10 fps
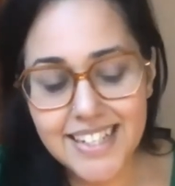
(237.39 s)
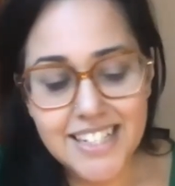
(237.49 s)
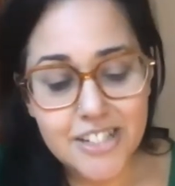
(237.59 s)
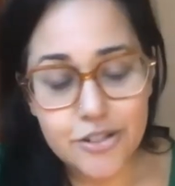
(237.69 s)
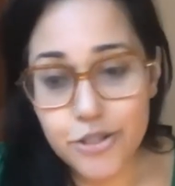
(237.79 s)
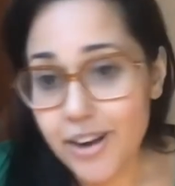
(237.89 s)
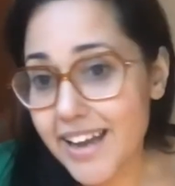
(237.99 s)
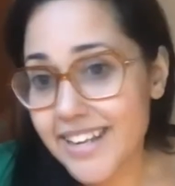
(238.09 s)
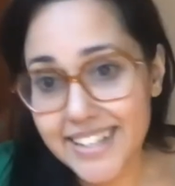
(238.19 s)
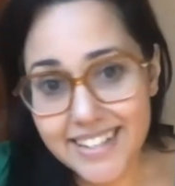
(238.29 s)
to try
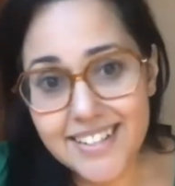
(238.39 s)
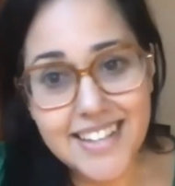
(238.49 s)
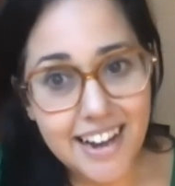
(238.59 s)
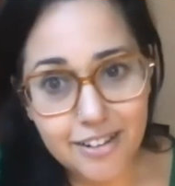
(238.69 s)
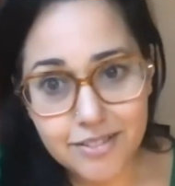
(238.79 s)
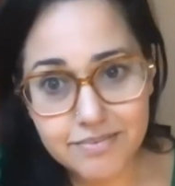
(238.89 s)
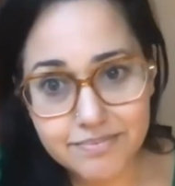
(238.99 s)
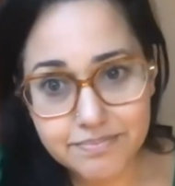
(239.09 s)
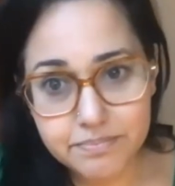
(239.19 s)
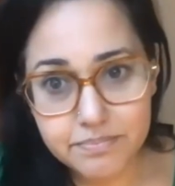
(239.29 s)
to get us out.
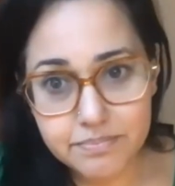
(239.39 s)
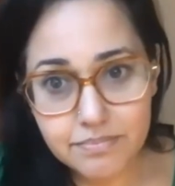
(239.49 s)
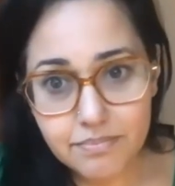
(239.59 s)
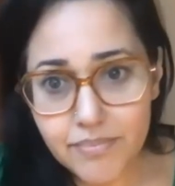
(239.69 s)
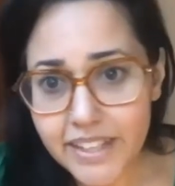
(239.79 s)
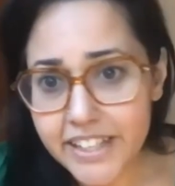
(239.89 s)
He